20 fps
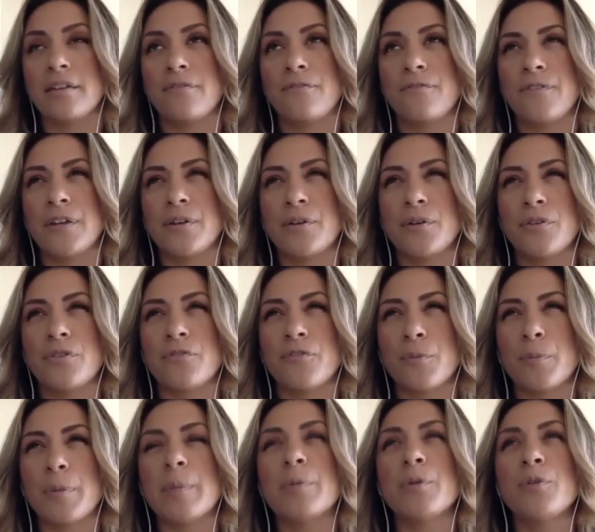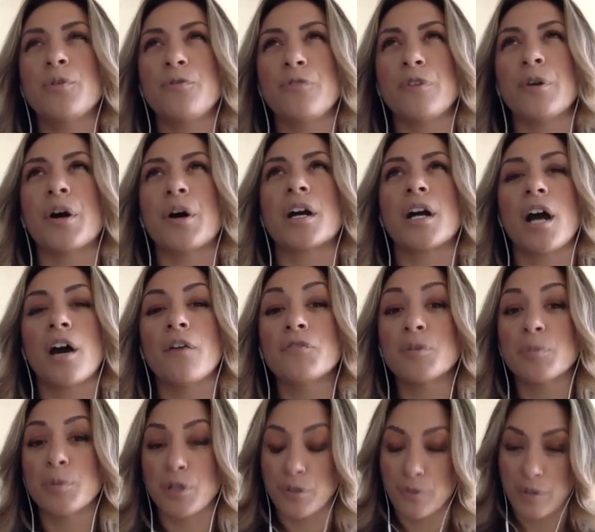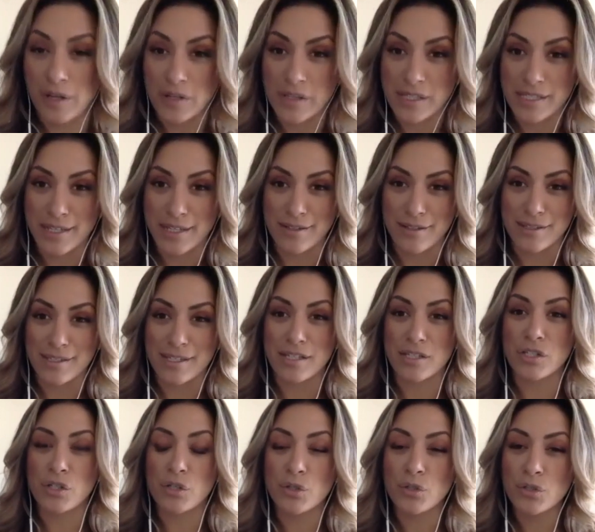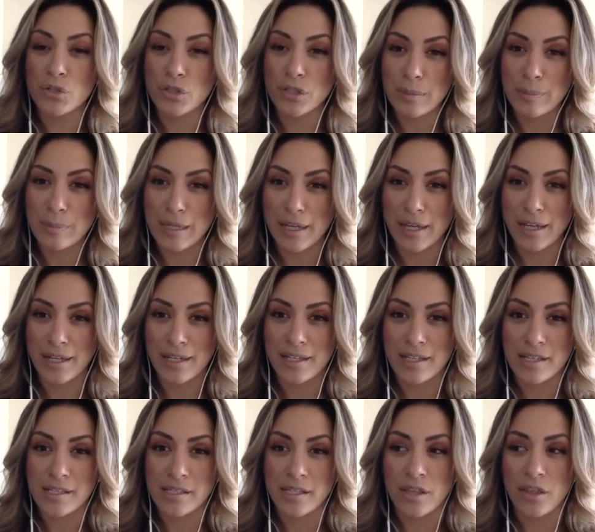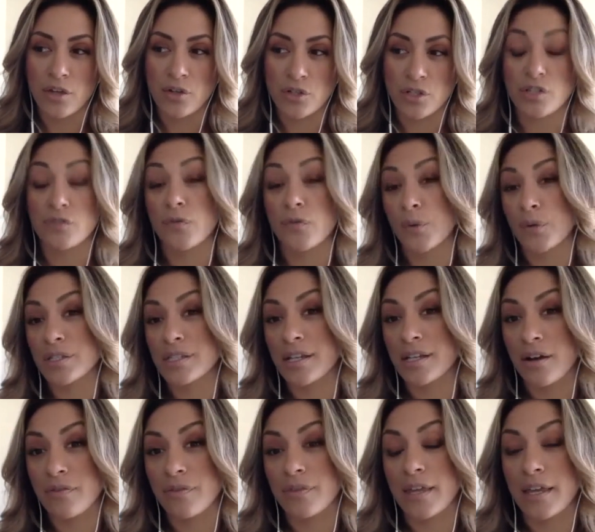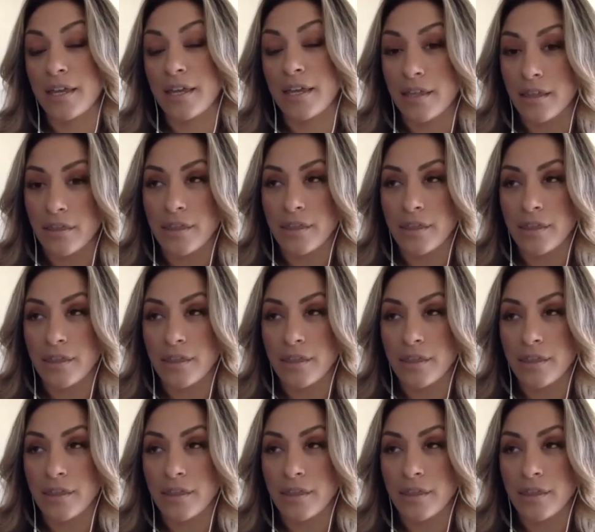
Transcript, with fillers: feel, for people who feel uncomfortable around sales, it's usually because they're just focusing on, they,